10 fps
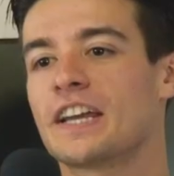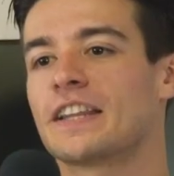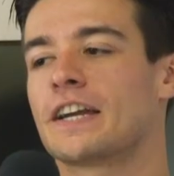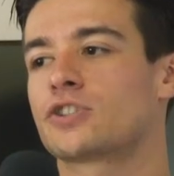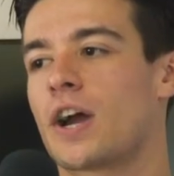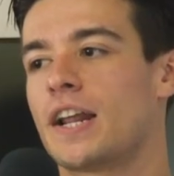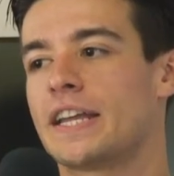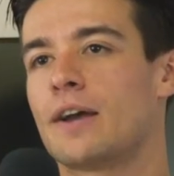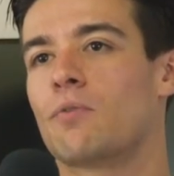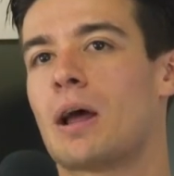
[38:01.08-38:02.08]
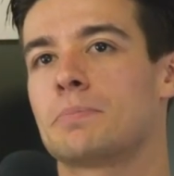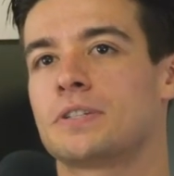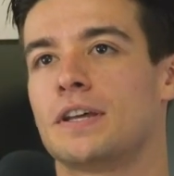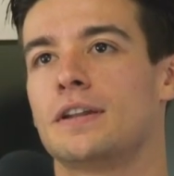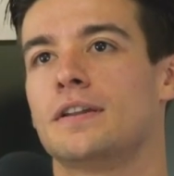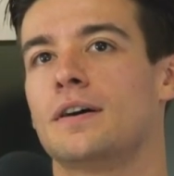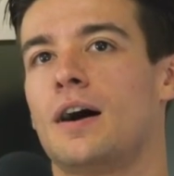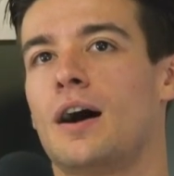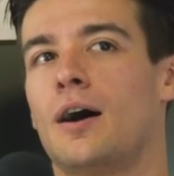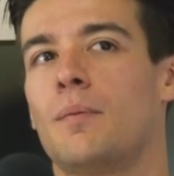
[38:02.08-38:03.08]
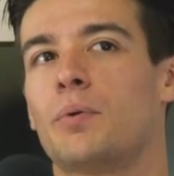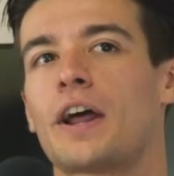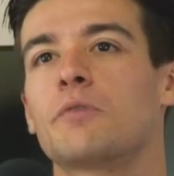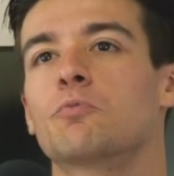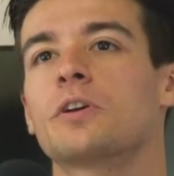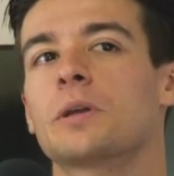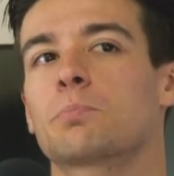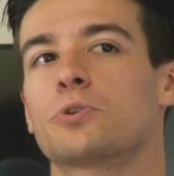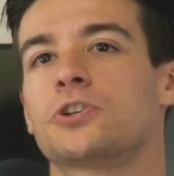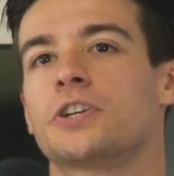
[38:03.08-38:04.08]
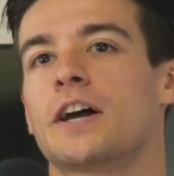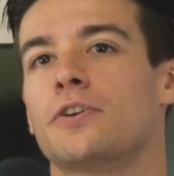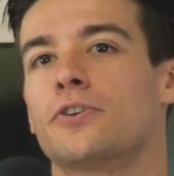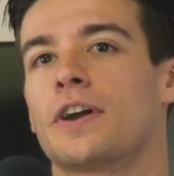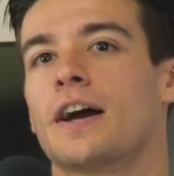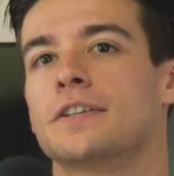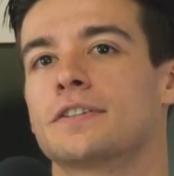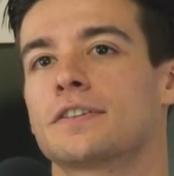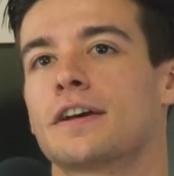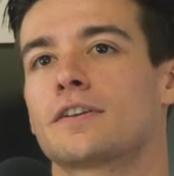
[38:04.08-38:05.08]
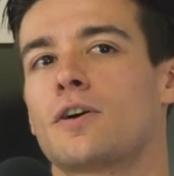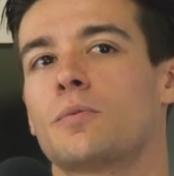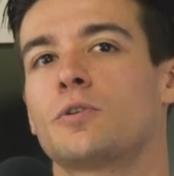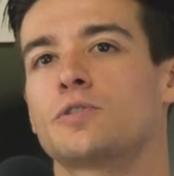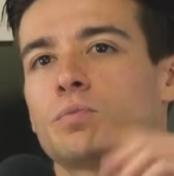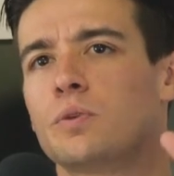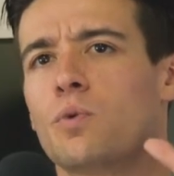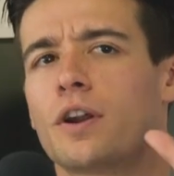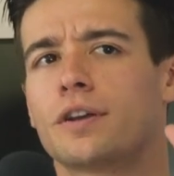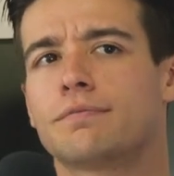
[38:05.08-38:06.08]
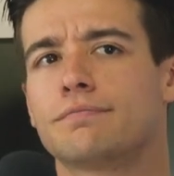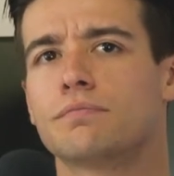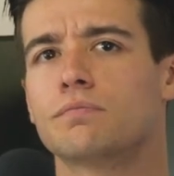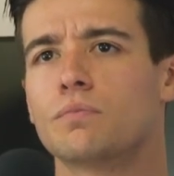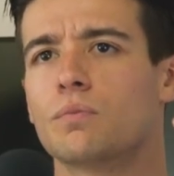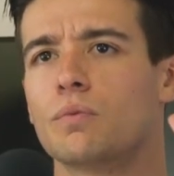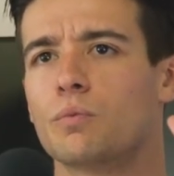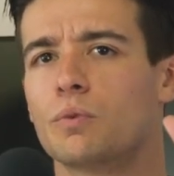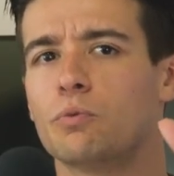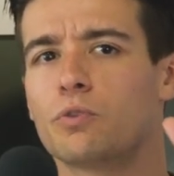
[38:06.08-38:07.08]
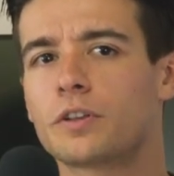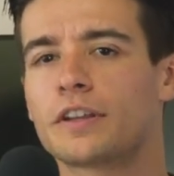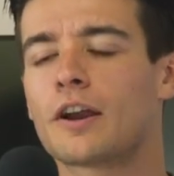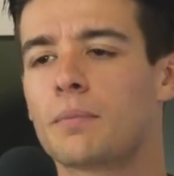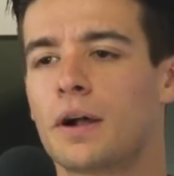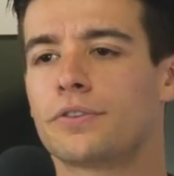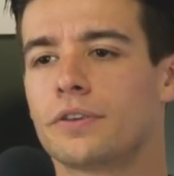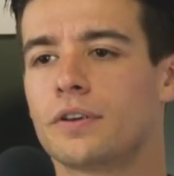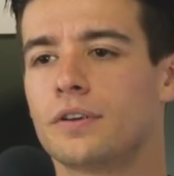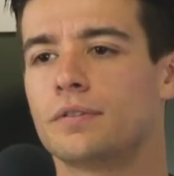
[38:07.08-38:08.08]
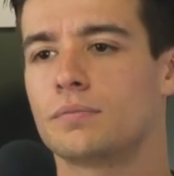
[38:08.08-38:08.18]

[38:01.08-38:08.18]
yeah. and like trying to get reps in. Uh, but I really appreciate how your guys is like, no, we we want to, we really care about the